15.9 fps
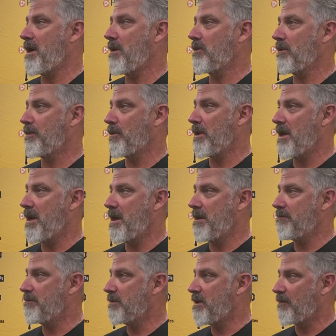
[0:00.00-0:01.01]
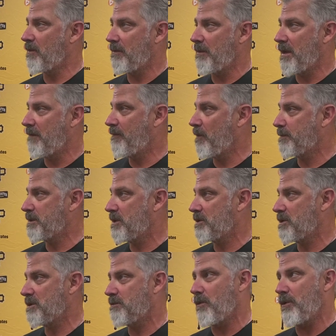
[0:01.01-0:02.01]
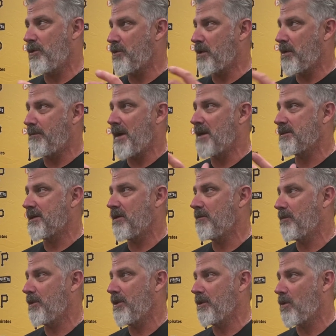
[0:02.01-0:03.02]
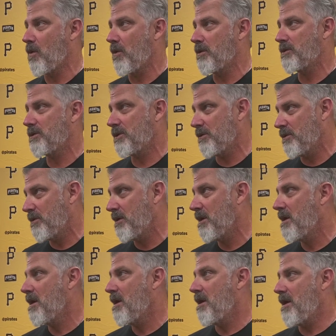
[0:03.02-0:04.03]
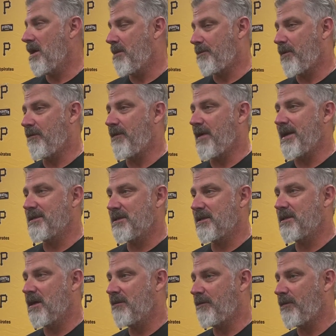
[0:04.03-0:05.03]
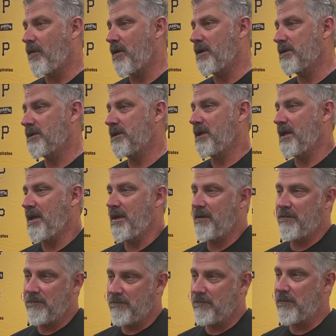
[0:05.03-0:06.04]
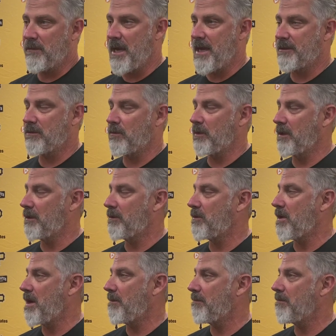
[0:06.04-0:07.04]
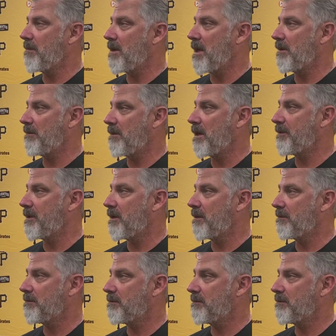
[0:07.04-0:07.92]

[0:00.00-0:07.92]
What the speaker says: able to play different infield positions, but when you can bounce out and play the corners too, it provides a ton for us. And, so we're going to try him out there.